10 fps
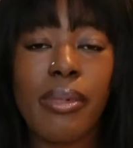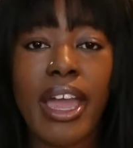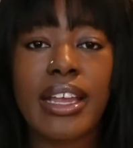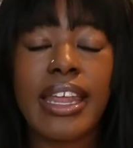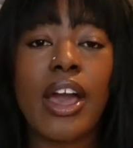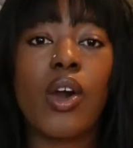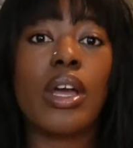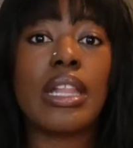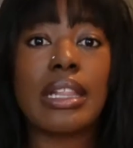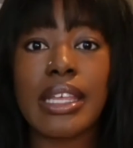back down,
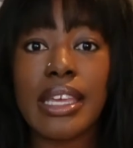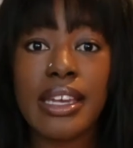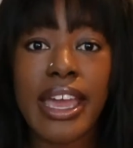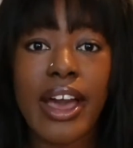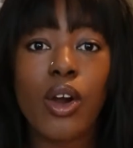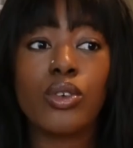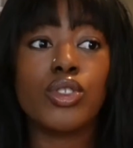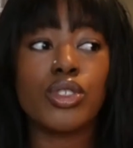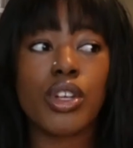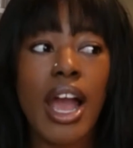cleaned out,
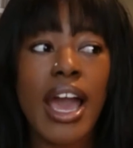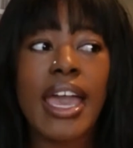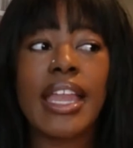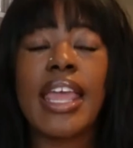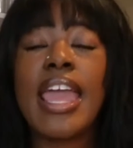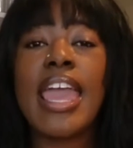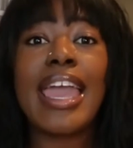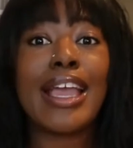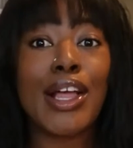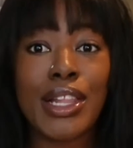dried,
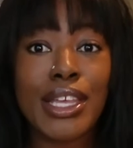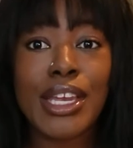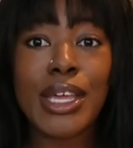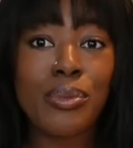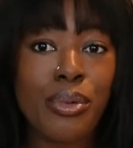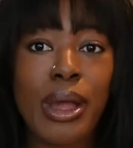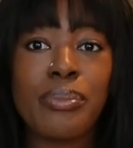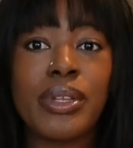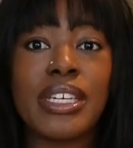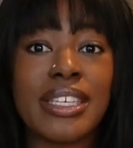and cleaned and
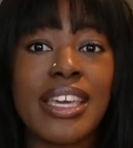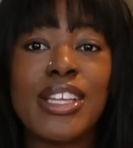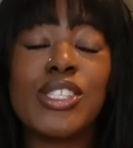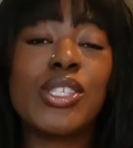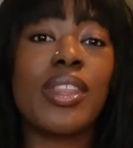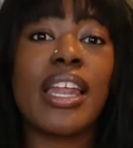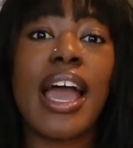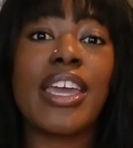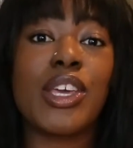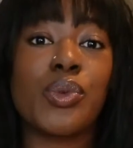prepped again so that
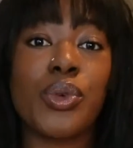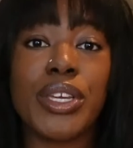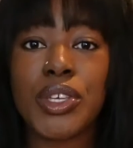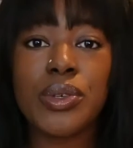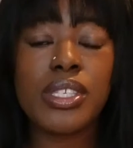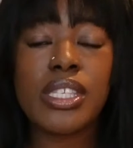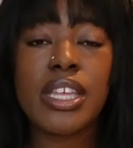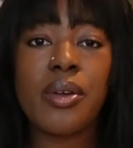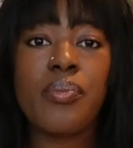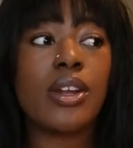I can reuse
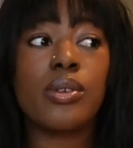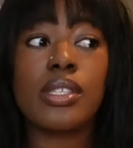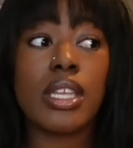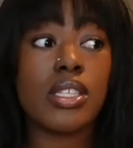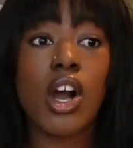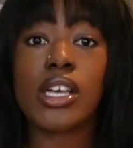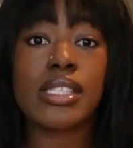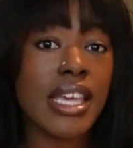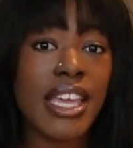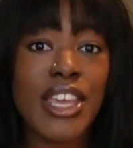them. I don't
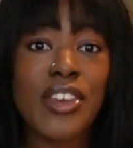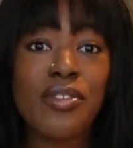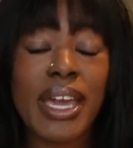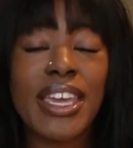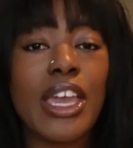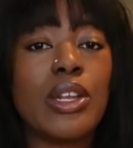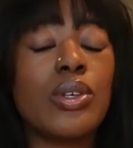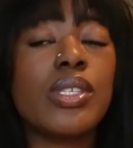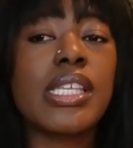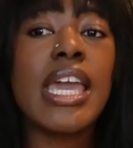toss any of my candles,